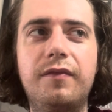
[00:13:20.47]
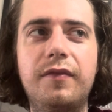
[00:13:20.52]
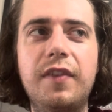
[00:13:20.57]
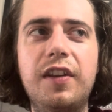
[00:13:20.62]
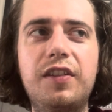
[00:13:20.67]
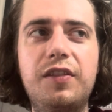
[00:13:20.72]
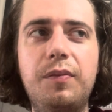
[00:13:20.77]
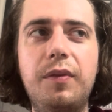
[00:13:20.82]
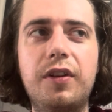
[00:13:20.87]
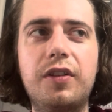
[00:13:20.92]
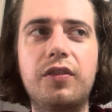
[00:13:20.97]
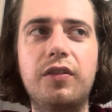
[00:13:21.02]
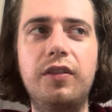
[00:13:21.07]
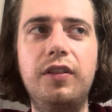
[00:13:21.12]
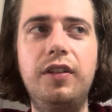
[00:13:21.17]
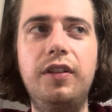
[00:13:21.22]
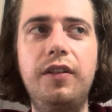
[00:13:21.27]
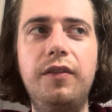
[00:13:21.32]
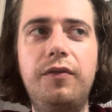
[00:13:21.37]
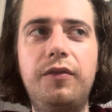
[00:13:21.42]

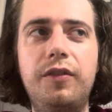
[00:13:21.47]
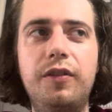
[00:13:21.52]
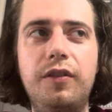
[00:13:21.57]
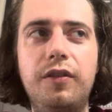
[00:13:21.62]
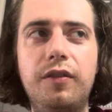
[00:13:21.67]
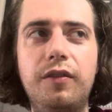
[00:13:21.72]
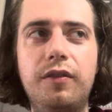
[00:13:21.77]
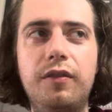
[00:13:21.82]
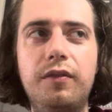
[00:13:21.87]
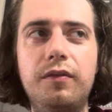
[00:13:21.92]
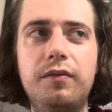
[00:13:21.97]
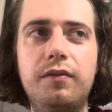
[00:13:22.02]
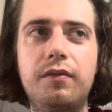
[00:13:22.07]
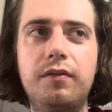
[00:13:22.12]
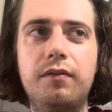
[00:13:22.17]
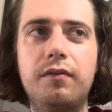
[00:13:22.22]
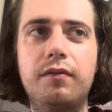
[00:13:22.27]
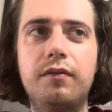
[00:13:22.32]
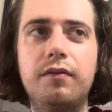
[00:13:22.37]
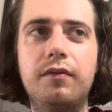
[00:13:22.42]
Especially if you're
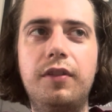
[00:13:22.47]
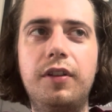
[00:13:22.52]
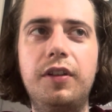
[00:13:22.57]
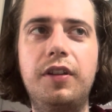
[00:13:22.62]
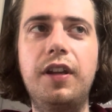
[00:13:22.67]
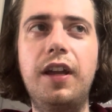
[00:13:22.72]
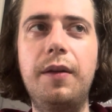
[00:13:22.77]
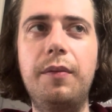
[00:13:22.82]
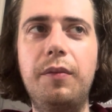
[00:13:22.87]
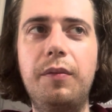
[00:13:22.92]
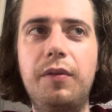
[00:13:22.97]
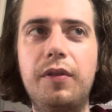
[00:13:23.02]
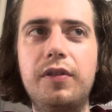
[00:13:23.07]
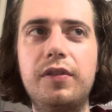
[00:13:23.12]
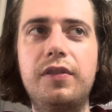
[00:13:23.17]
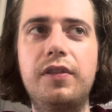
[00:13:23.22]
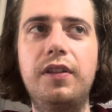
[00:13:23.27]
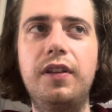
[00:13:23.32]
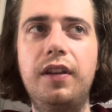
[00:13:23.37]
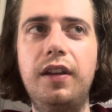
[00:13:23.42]
the type of
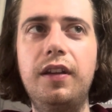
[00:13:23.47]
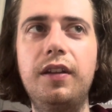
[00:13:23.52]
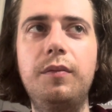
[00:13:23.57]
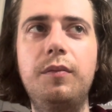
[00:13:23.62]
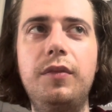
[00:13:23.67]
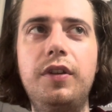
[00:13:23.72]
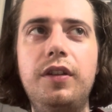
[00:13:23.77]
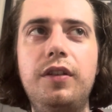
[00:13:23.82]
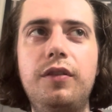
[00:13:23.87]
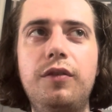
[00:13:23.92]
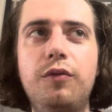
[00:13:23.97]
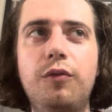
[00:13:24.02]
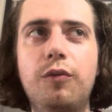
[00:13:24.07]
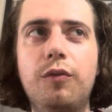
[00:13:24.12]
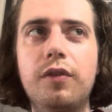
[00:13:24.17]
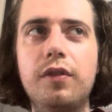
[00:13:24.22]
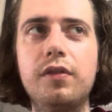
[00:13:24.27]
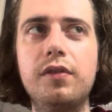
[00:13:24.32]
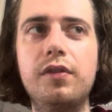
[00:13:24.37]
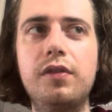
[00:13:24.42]
person like me who
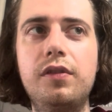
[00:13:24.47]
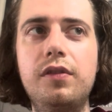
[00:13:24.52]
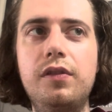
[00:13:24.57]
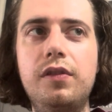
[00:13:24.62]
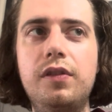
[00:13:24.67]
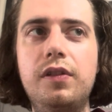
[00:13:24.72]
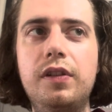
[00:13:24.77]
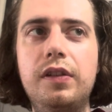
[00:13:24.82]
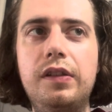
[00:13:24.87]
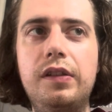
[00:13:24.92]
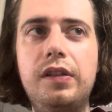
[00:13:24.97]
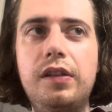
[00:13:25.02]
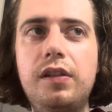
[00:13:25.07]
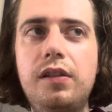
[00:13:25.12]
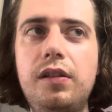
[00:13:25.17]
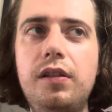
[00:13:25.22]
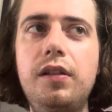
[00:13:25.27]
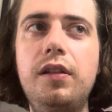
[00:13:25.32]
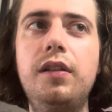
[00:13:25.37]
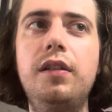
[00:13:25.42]
wants to
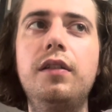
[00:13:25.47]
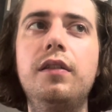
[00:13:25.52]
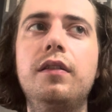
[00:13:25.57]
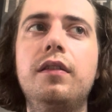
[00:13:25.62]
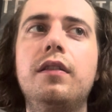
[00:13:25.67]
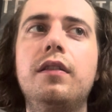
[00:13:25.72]
see